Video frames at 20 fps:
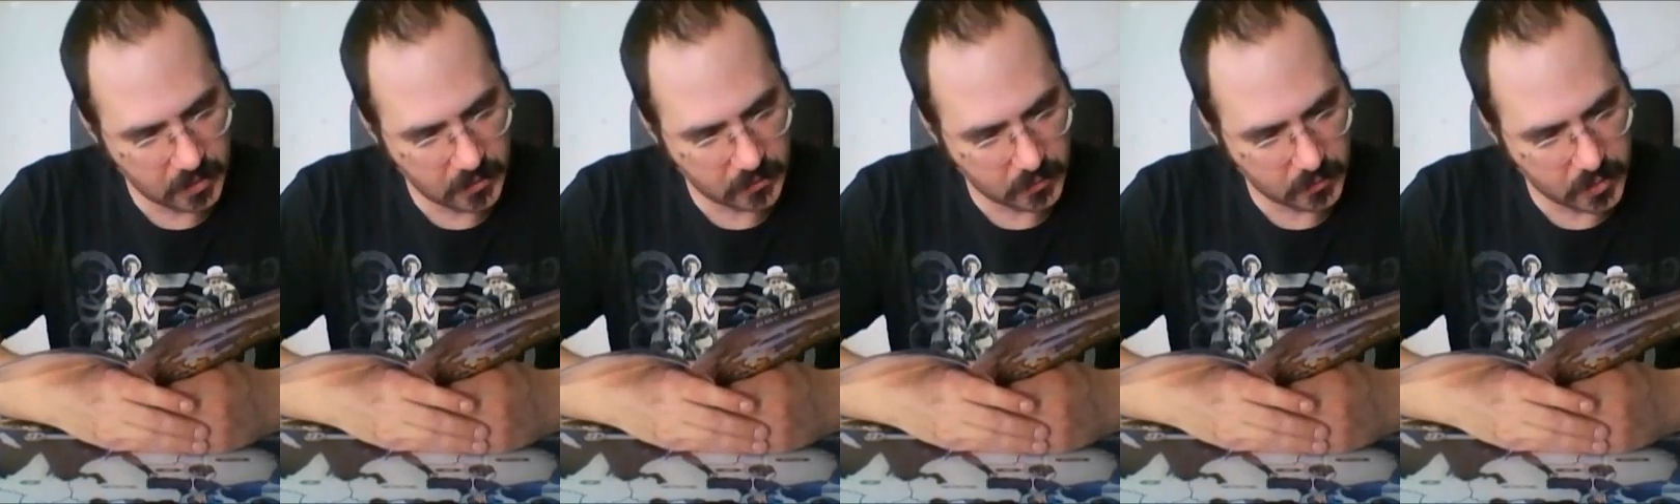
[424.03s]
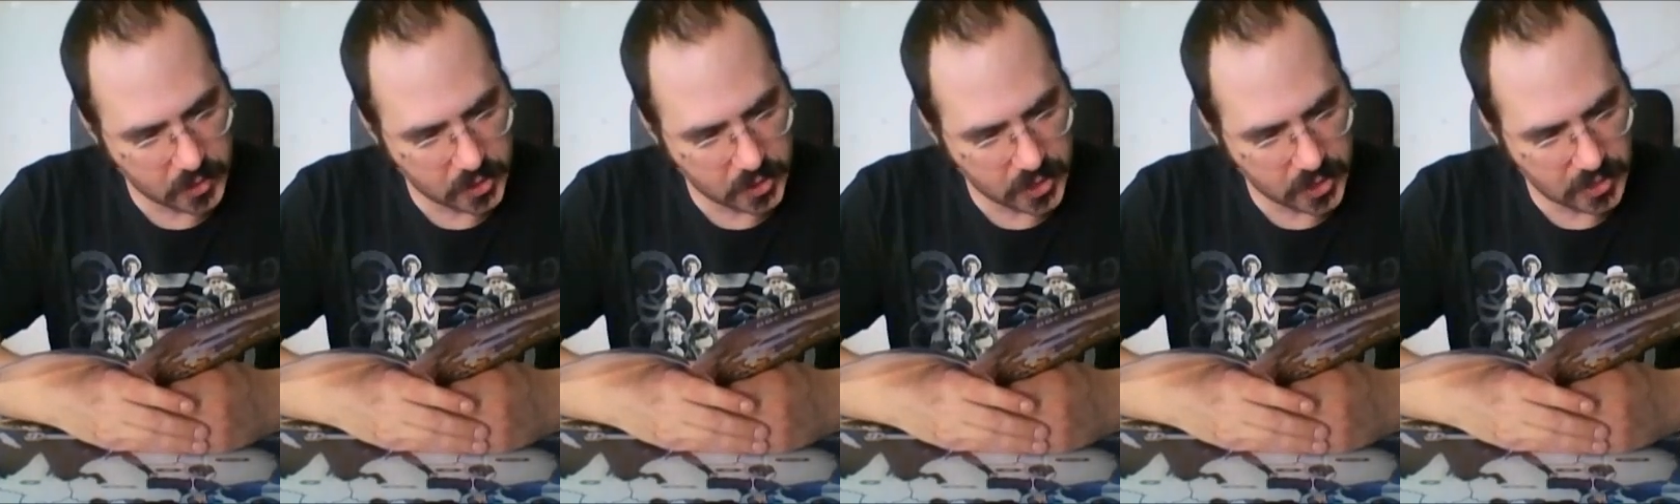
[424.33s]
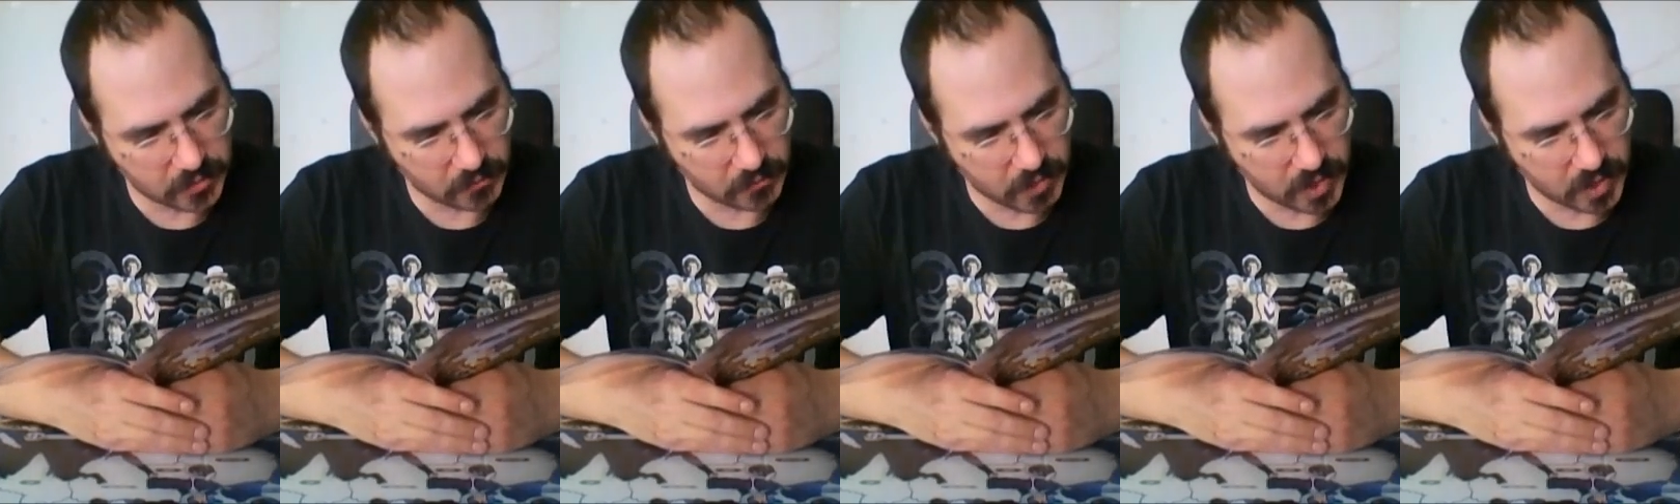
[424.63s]

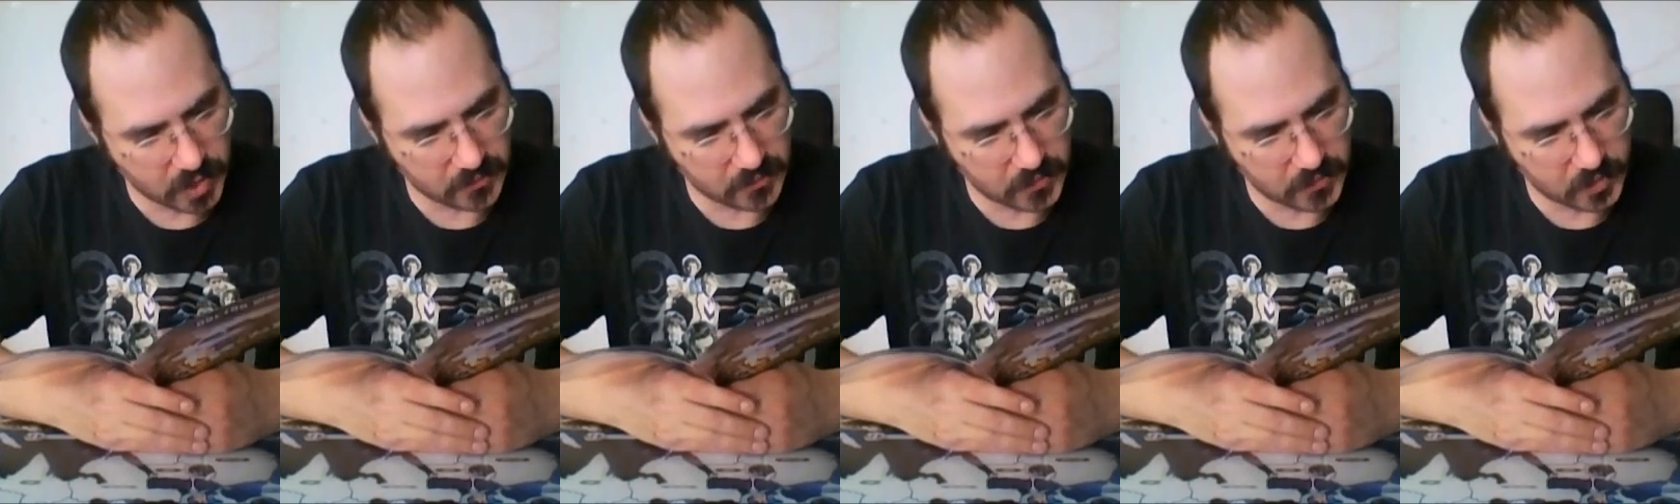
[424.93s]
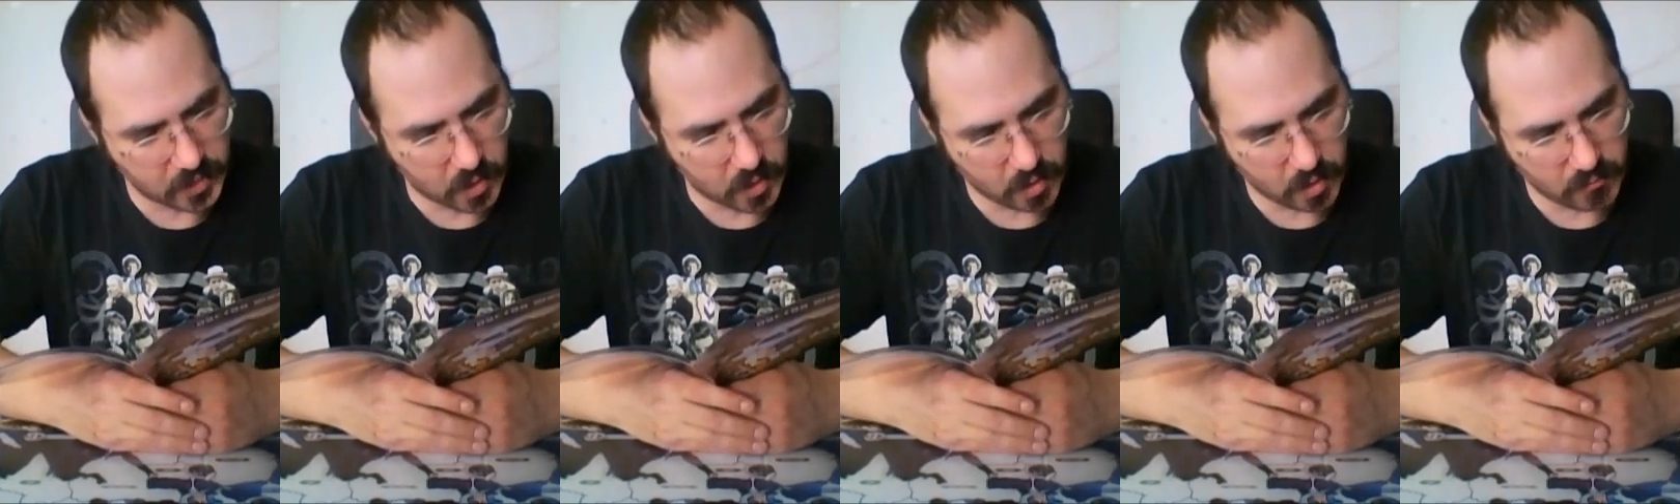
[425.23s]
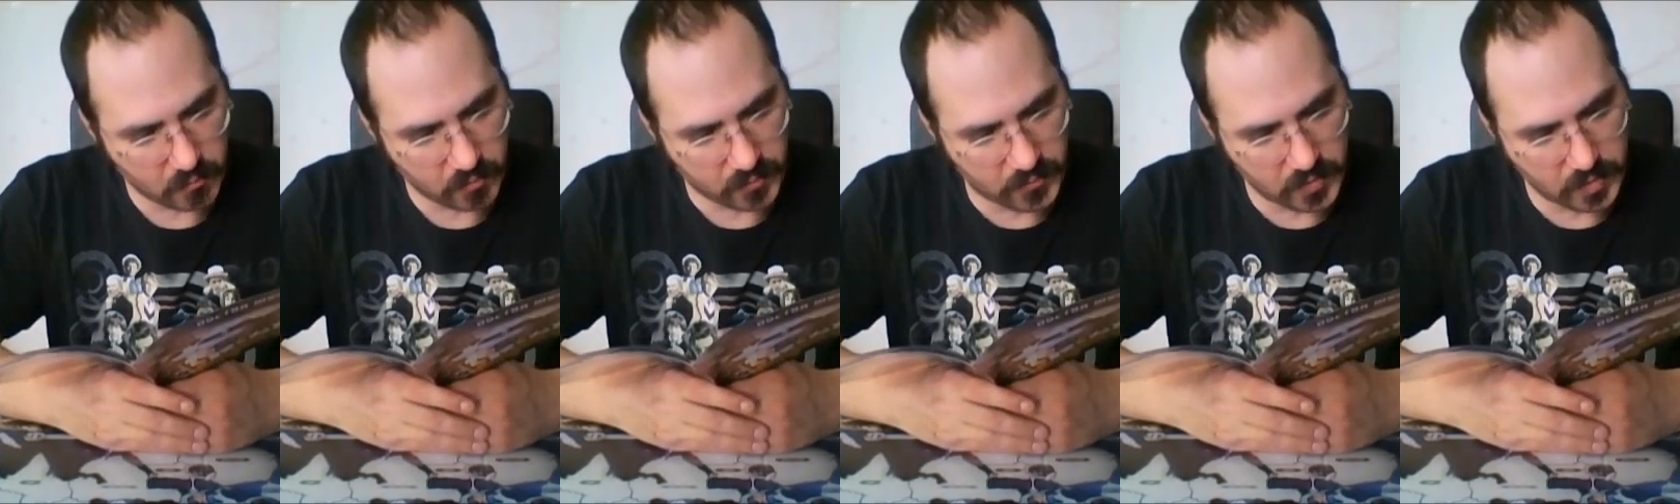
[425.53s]
Regenerate. If the card
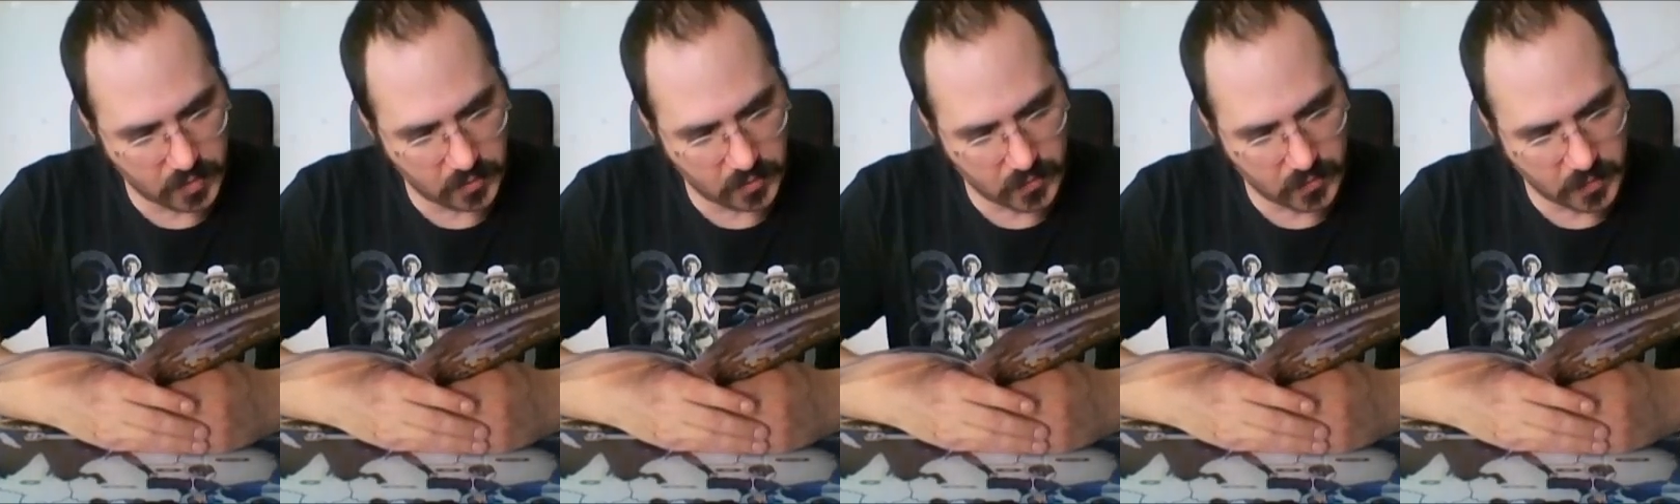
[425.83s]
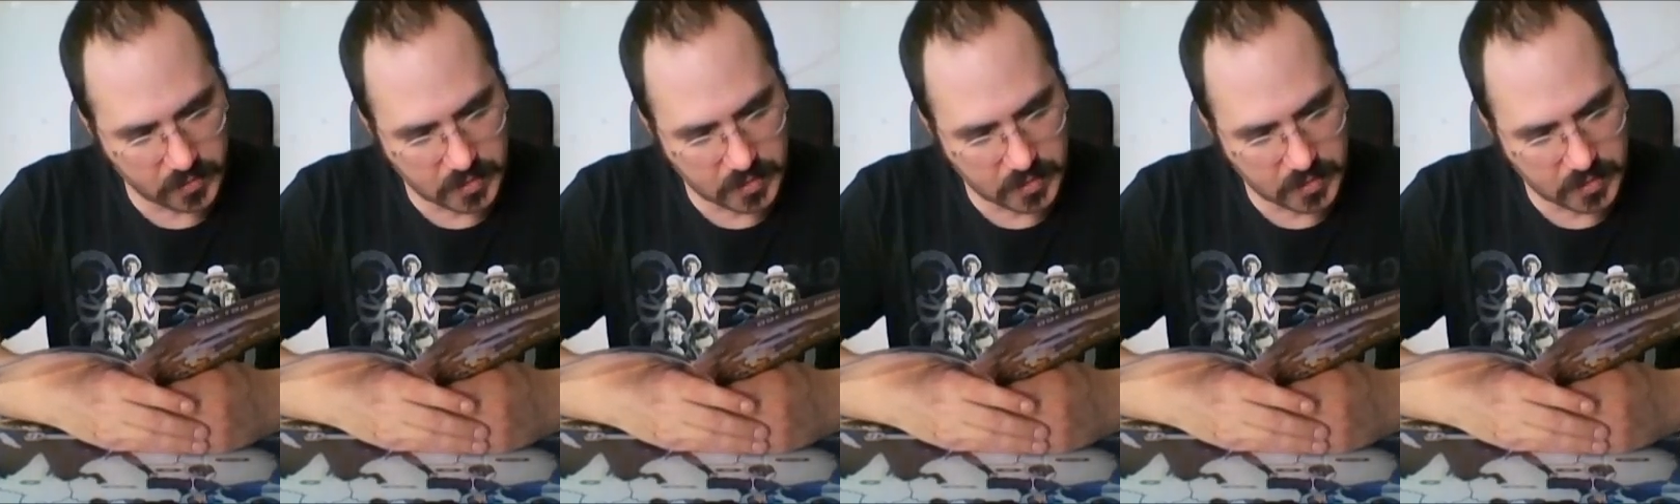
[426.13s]
revealed from the